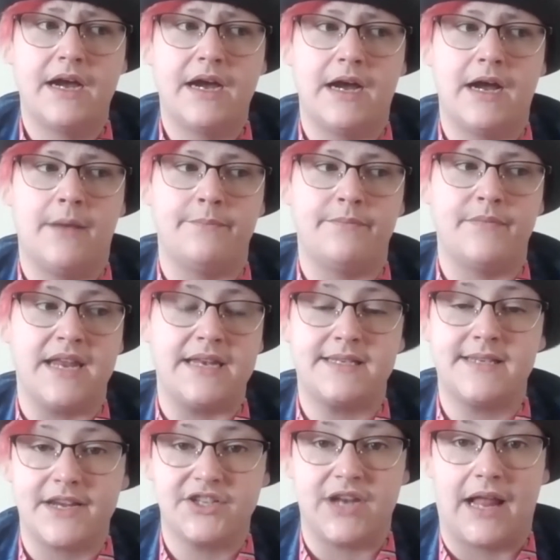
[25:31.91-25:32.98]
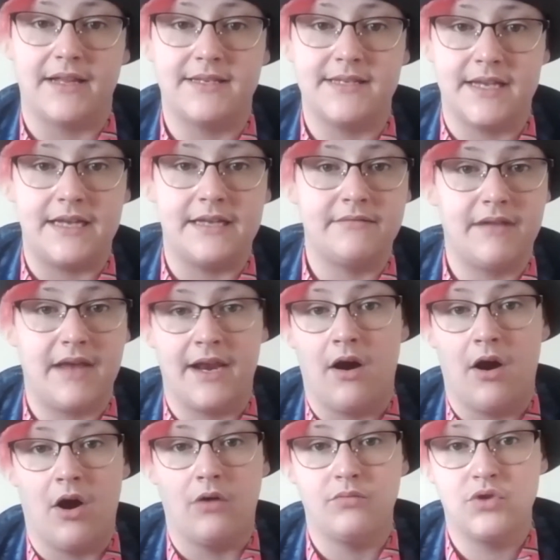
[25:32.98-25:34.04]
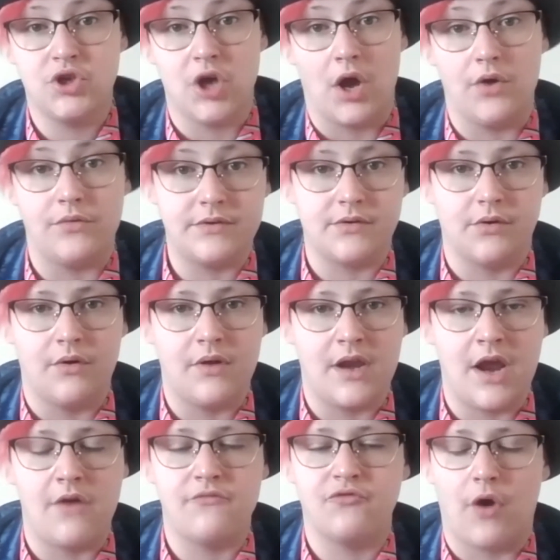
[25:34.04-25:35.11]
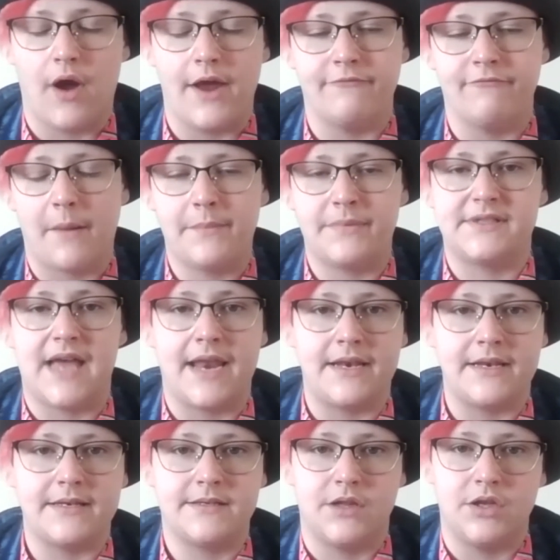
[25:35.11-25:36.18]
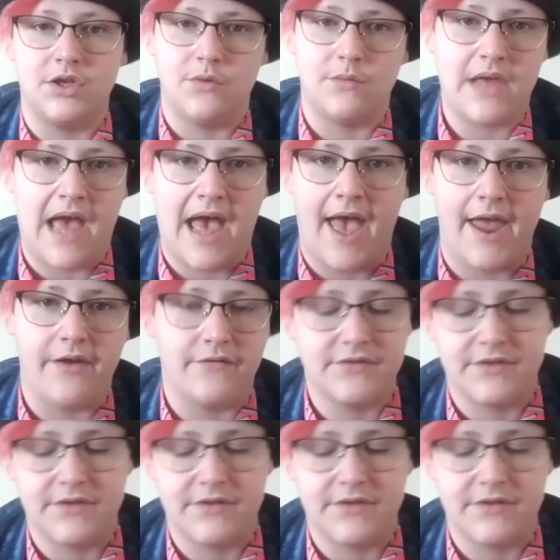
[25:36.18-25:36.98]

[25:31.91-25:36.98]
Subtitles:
intersectionality in our shows, or try and represent the UK.